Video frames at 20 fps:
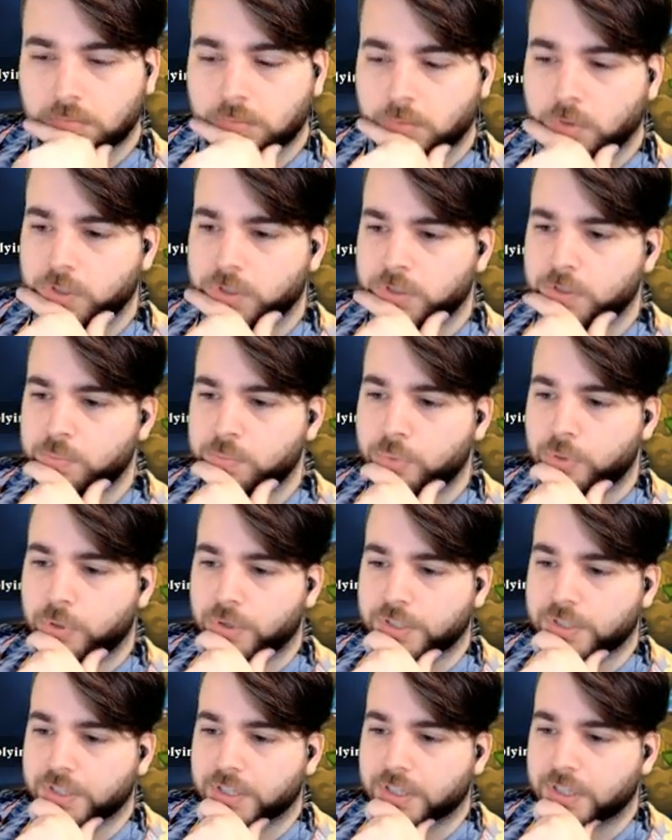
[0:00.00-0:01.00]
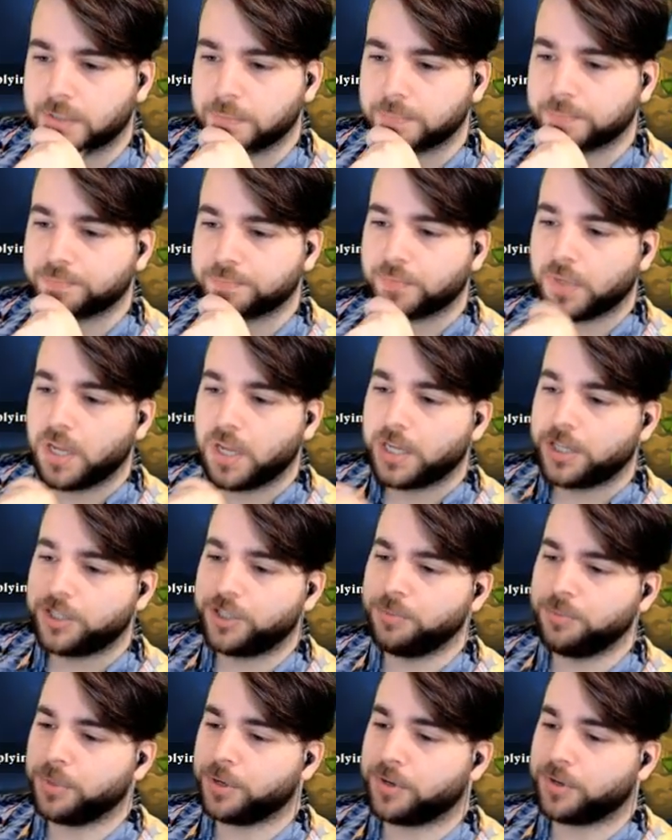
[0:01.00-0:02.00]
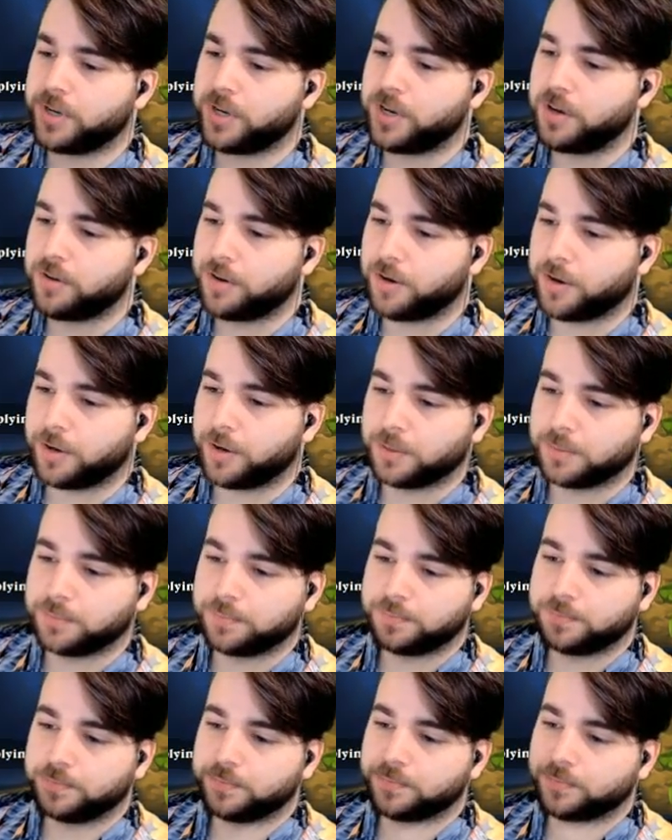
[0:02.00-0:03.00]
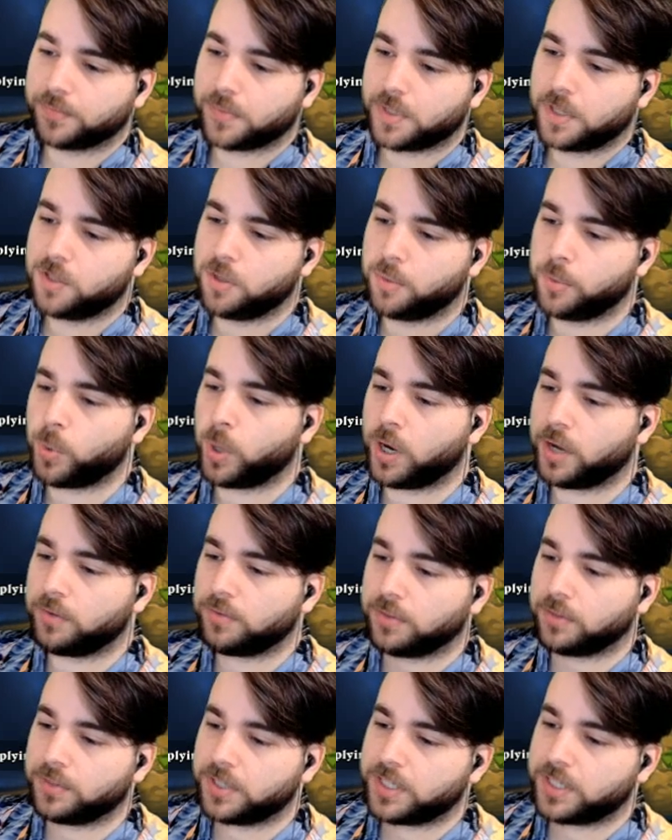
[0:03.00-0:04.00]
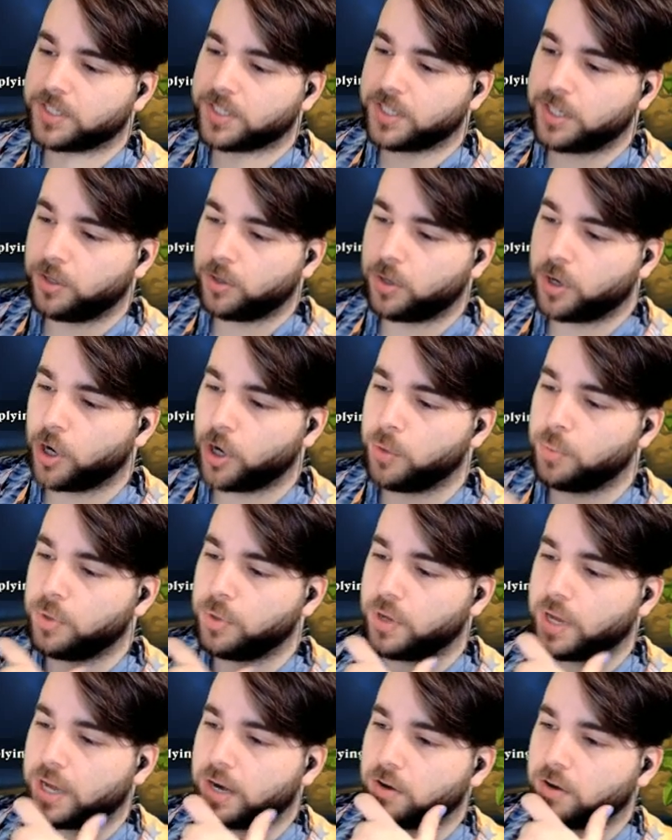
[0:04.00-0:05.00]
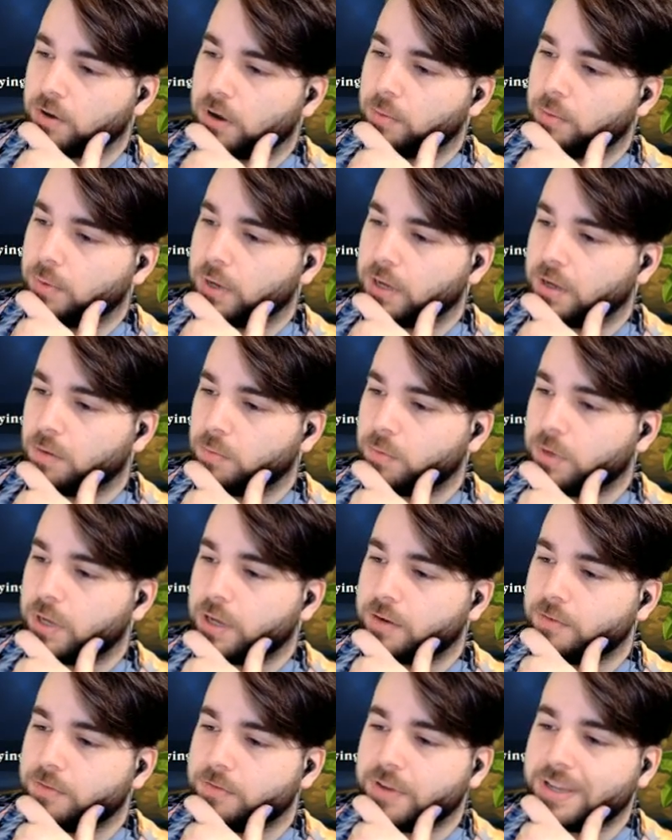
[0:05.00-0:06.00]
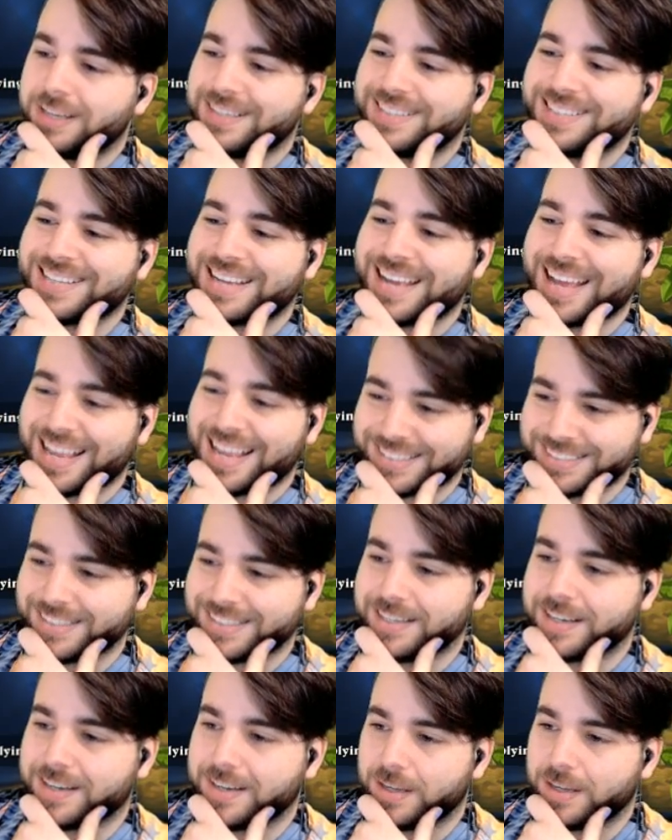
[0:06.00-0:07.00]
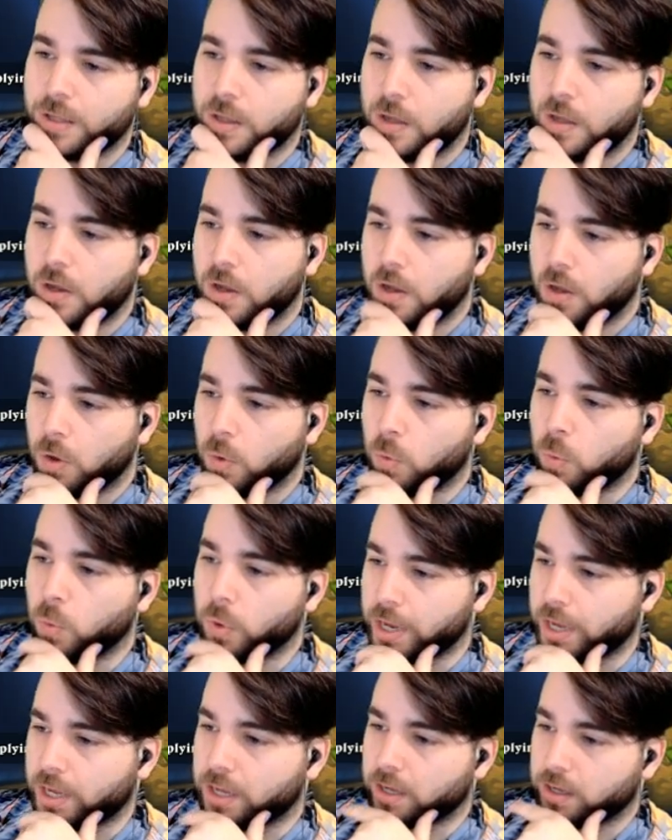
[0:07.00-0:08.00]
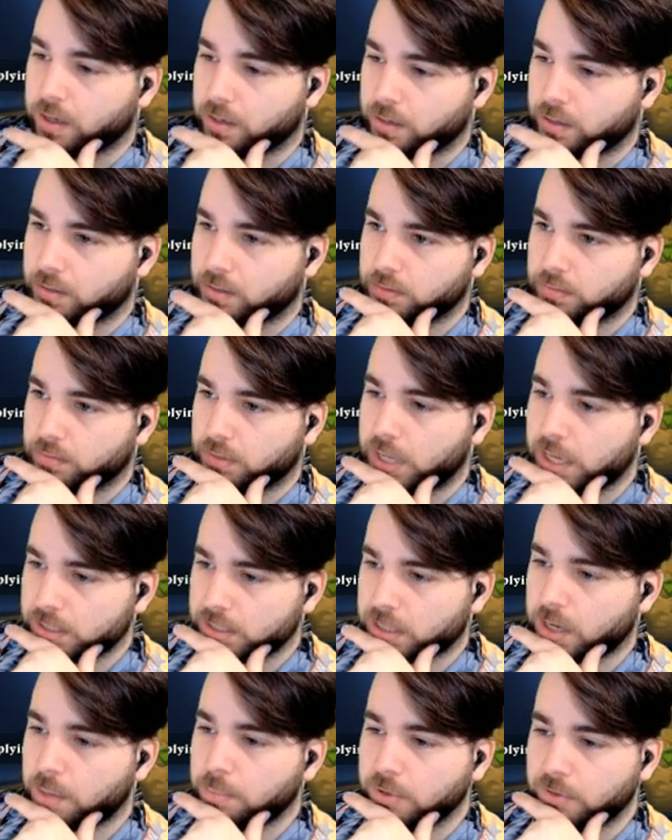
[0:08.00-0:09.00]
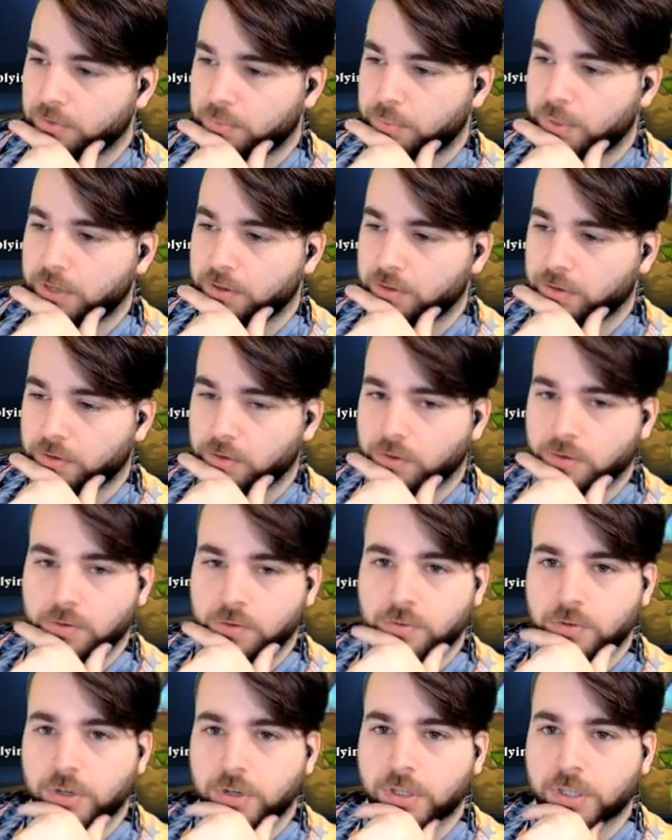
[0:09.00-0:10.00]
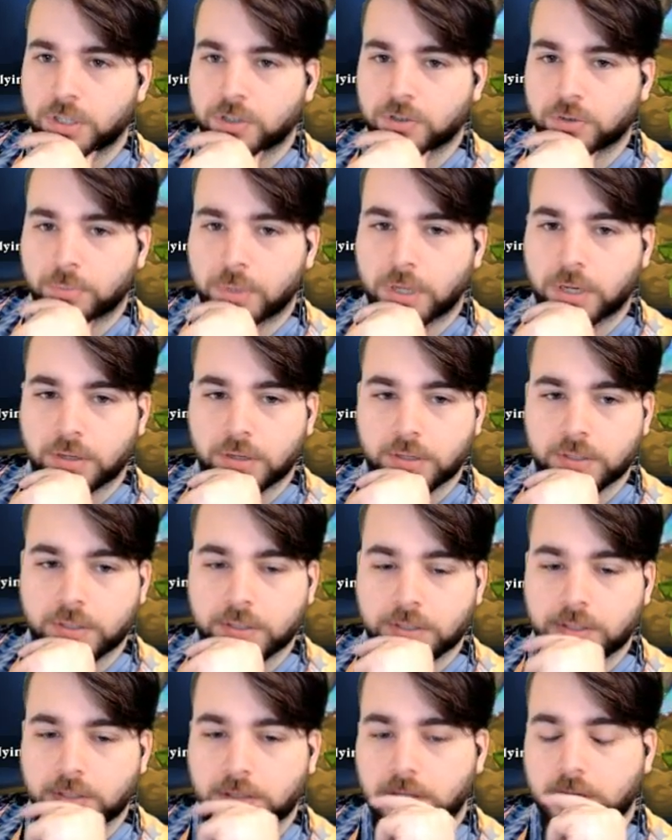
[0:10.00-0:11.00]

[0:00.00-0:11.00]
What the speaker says: Some boys out. Jimbo De Niro. Tommy Wave, lovely to see you. Hope you had a great weekend. We had a fantastic weekend. The last couple have been really tremendous.